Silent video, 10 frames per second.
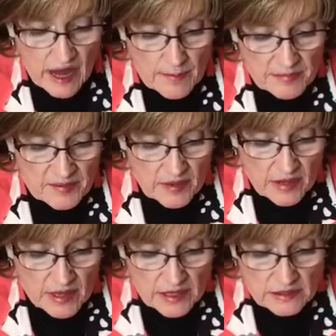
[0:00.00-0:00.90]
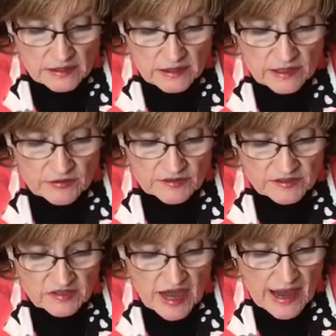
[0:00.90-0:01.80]
up near the
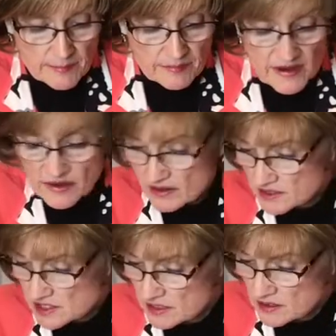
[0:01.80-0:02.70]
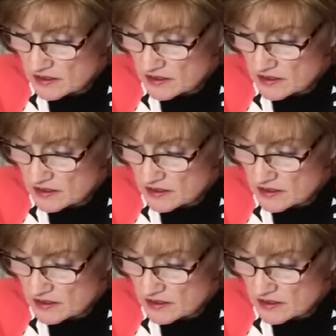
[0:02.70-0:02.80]
top part,